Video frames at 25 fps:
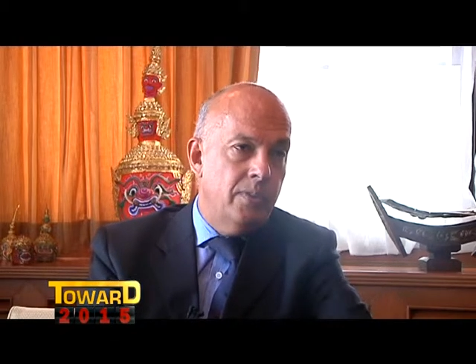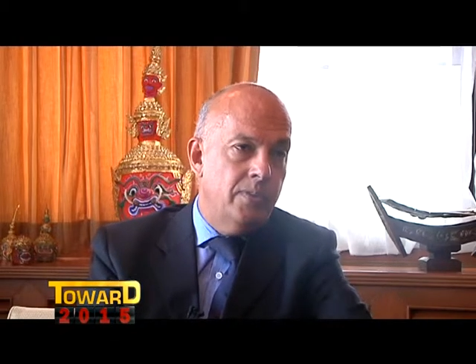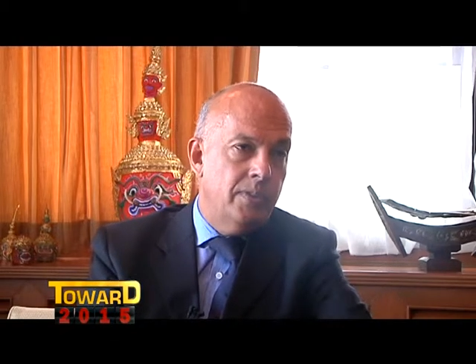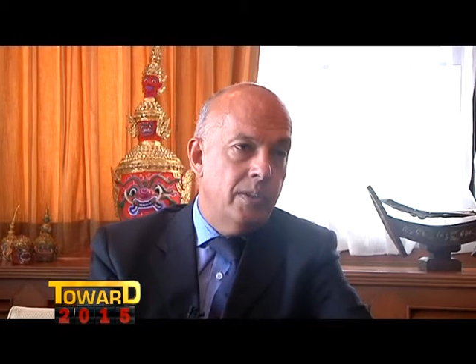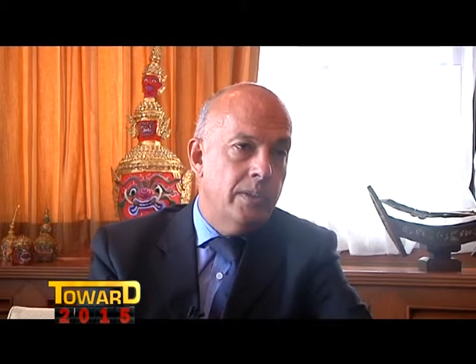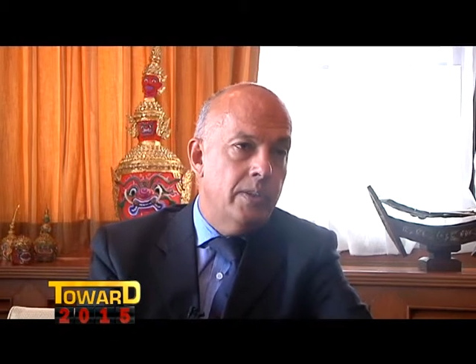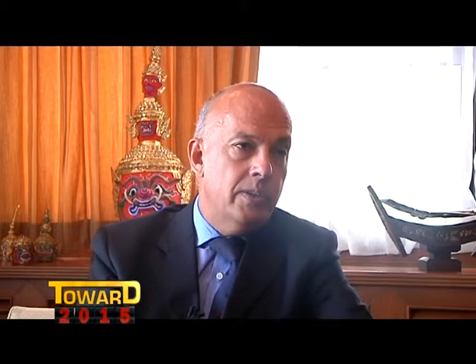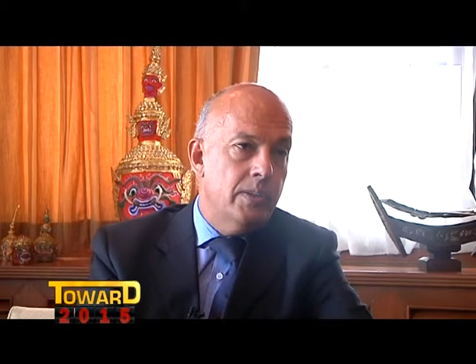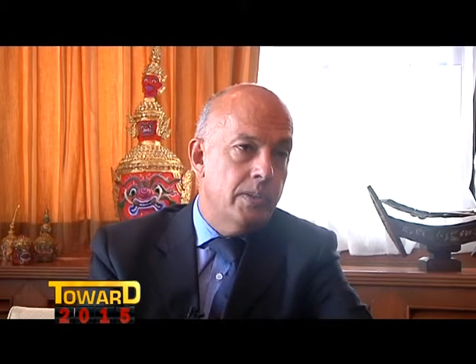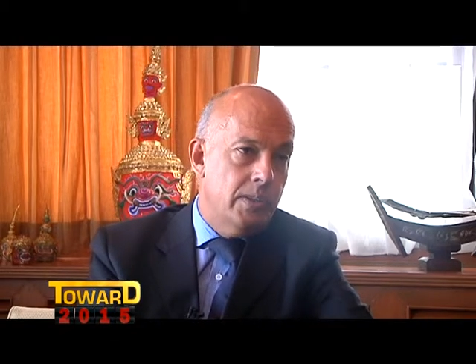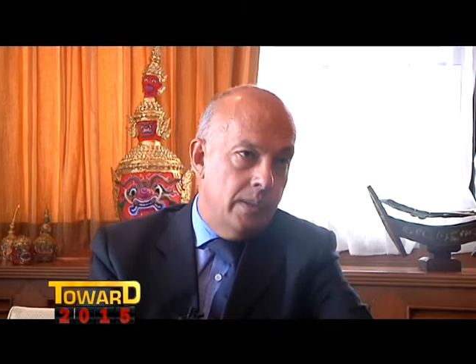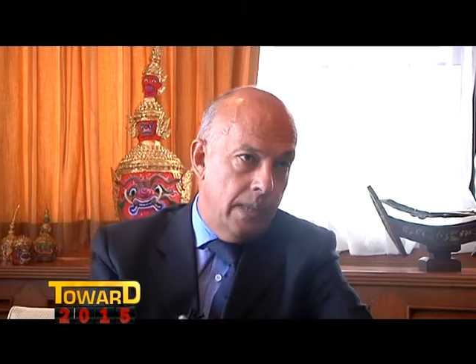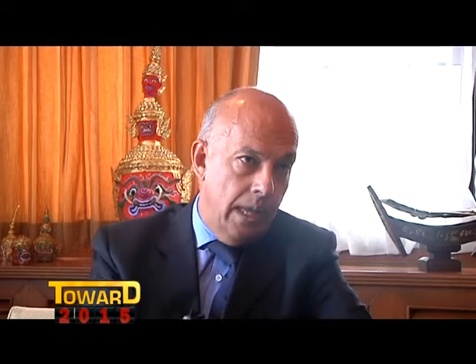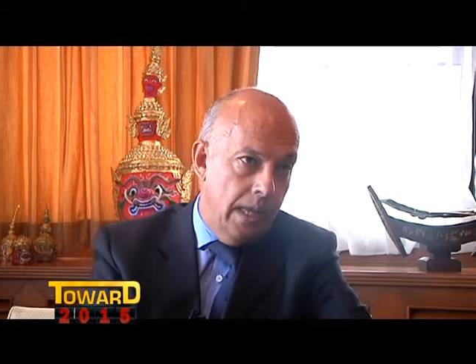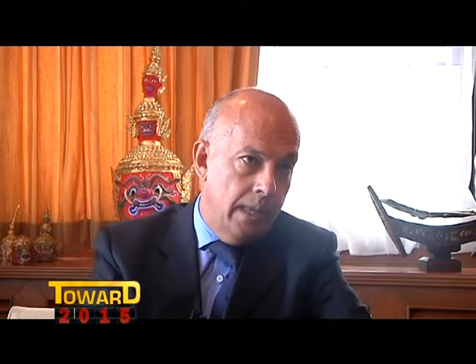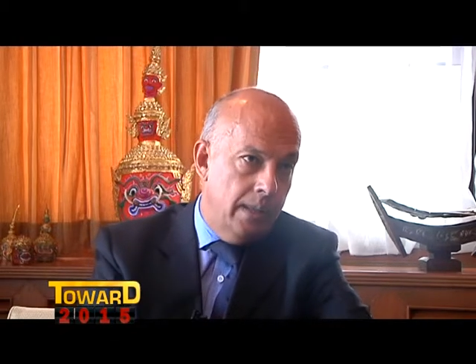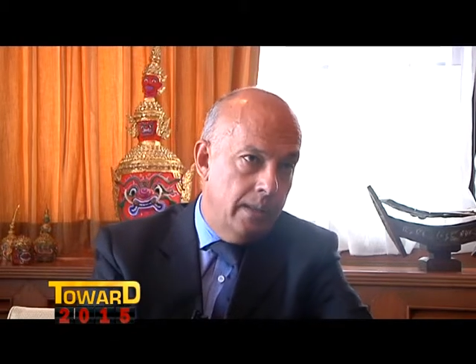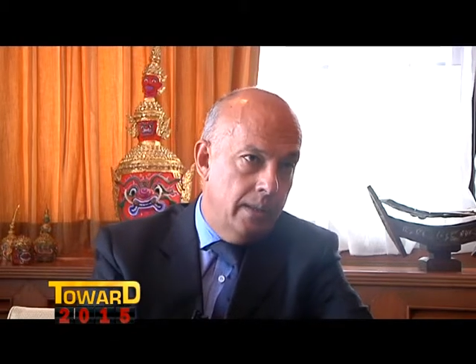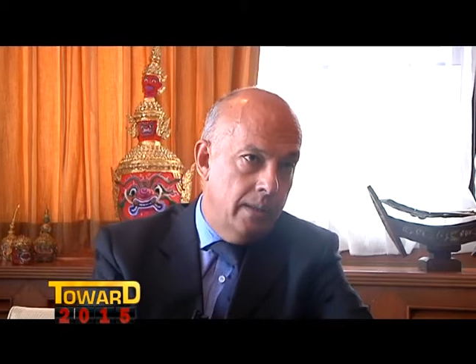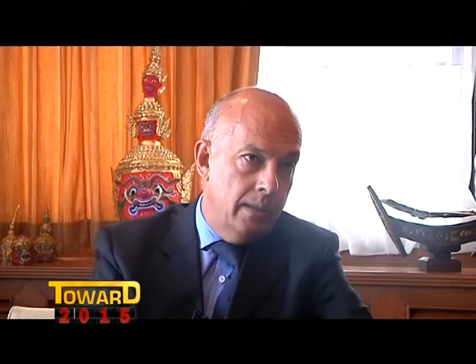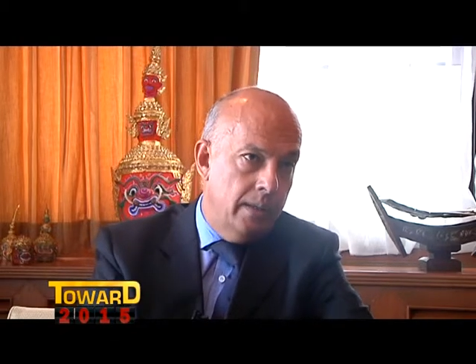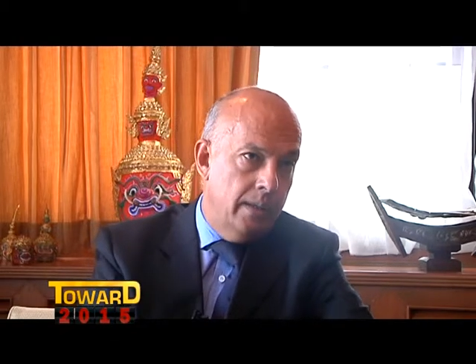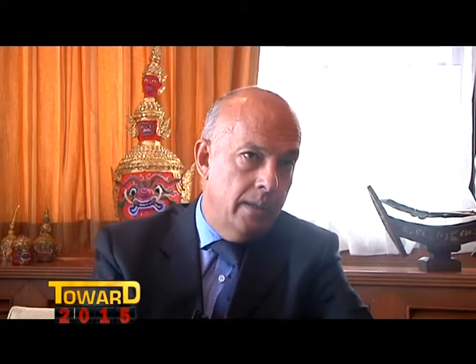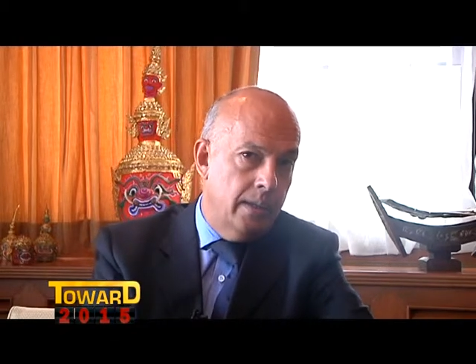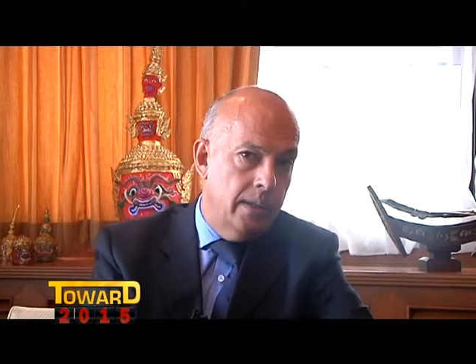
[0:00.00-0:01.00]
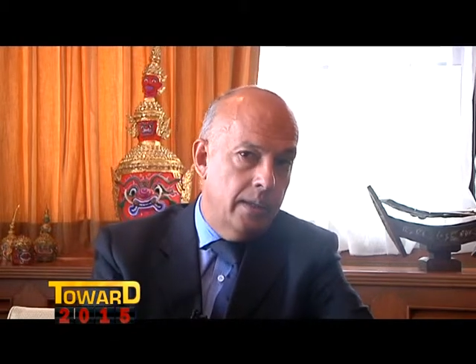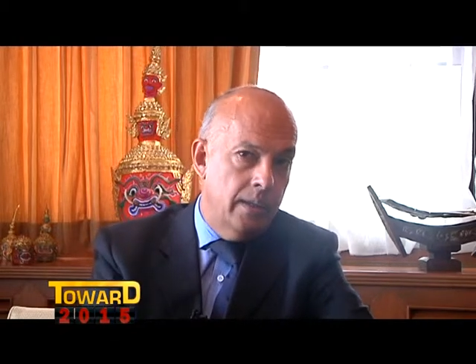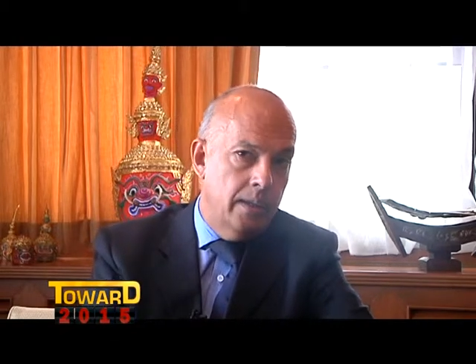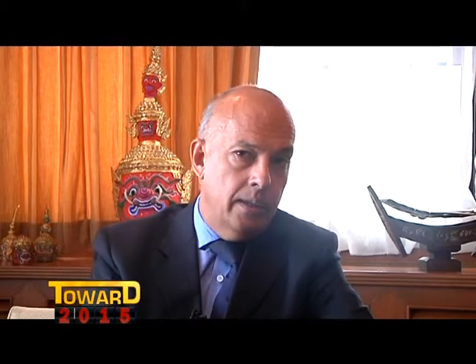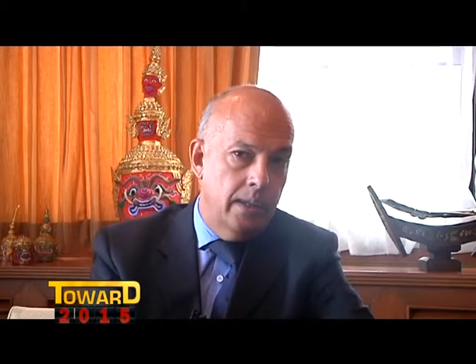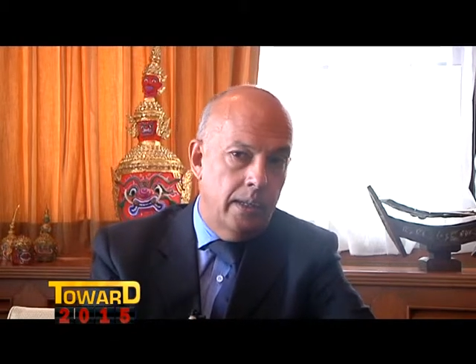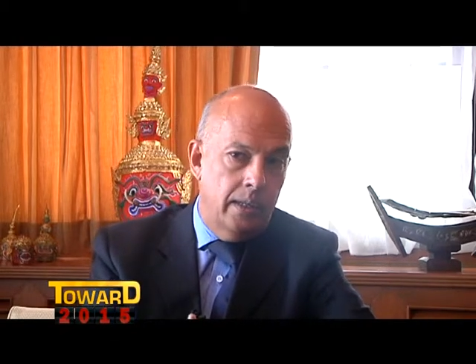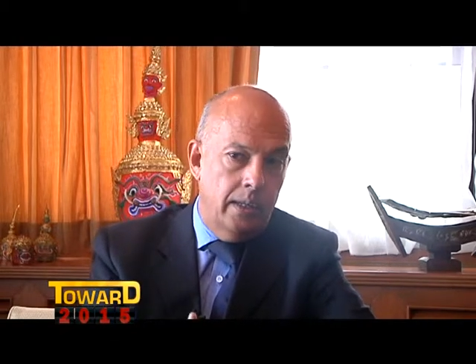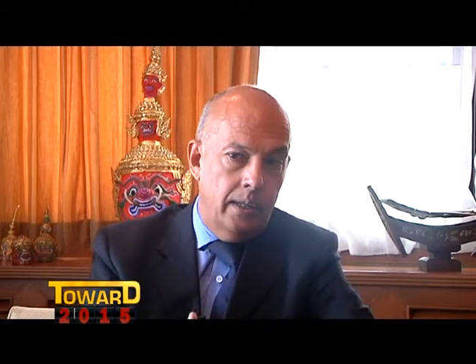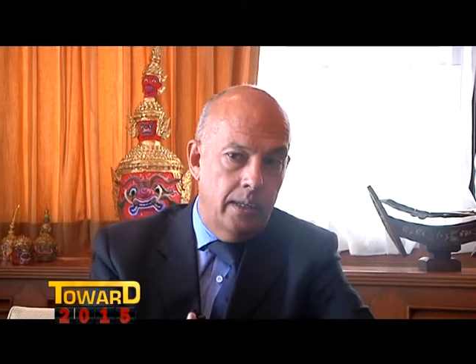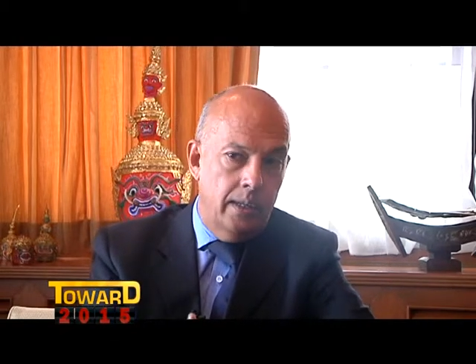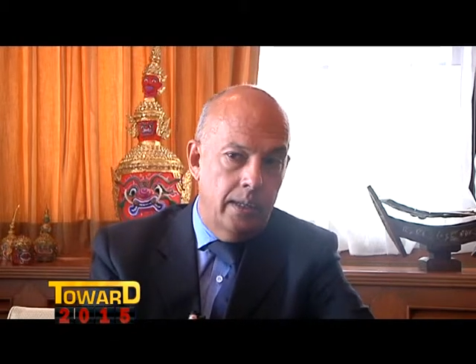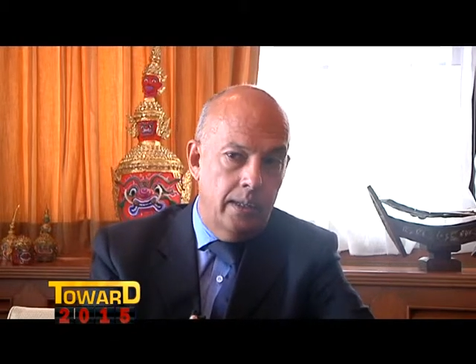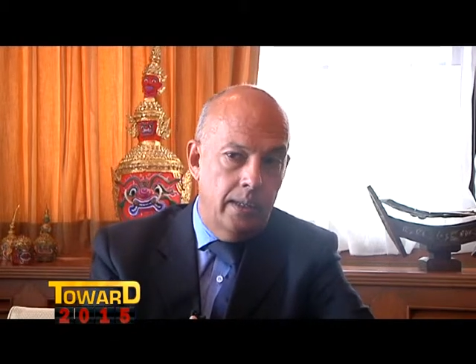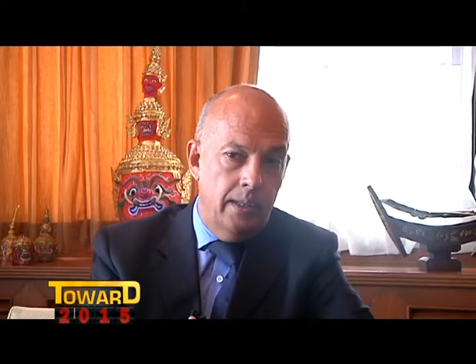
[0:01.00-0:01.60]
of understanding and, and,